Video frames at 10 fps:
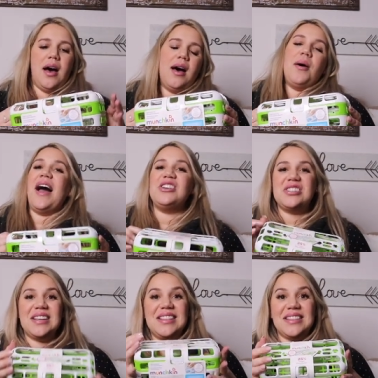Uh, I
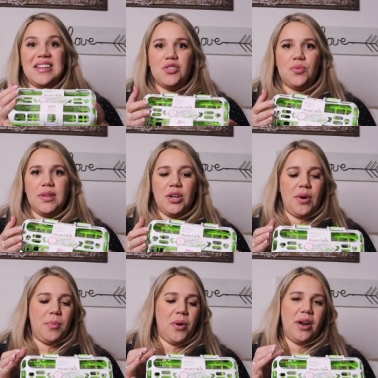just think that these are really
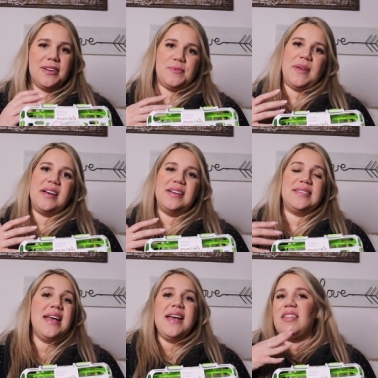great products
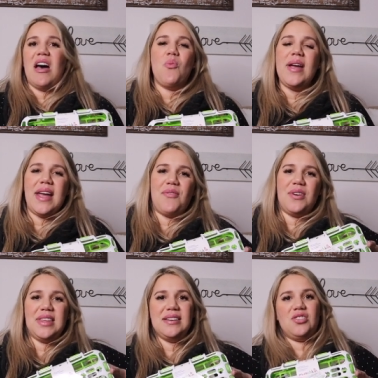because that way
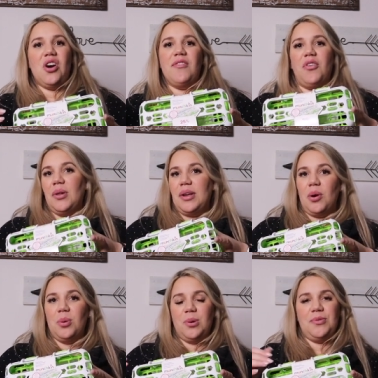everything's not falling
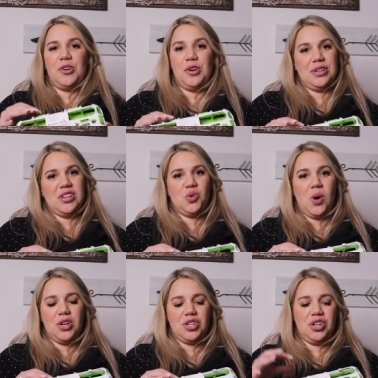all over your
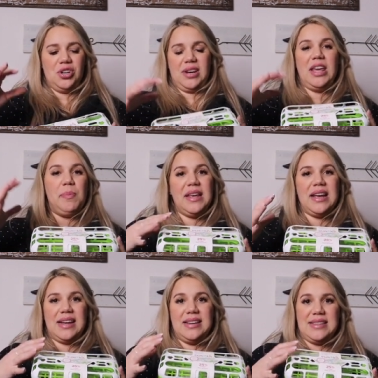dishwasher. You're keeping
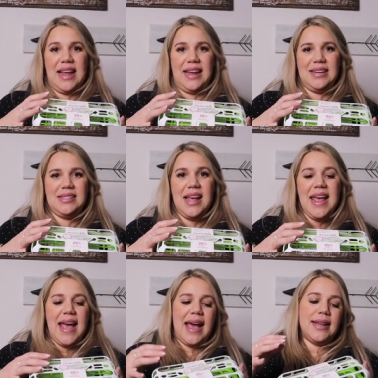it contained
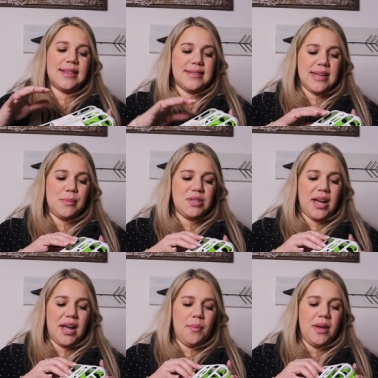and at the same
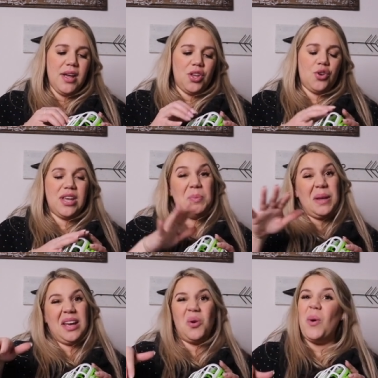time, you're
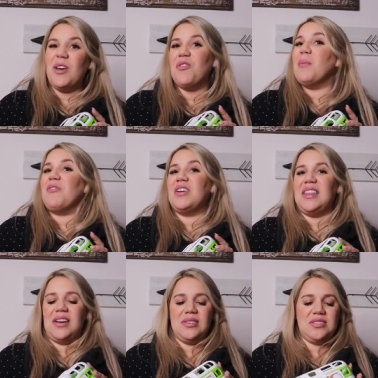keeping it away from
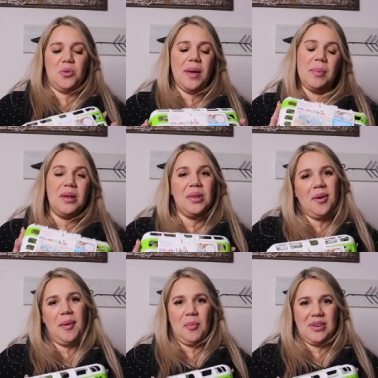everything else. So maybe a
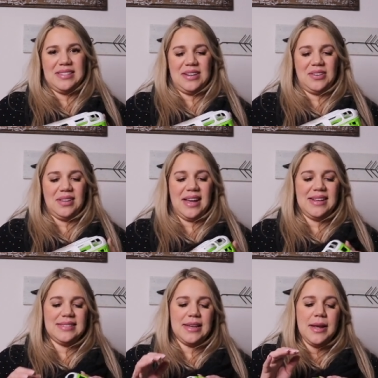little bit more
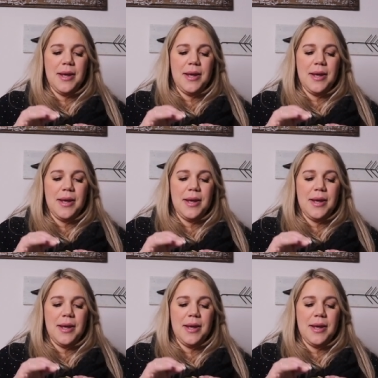sterilized.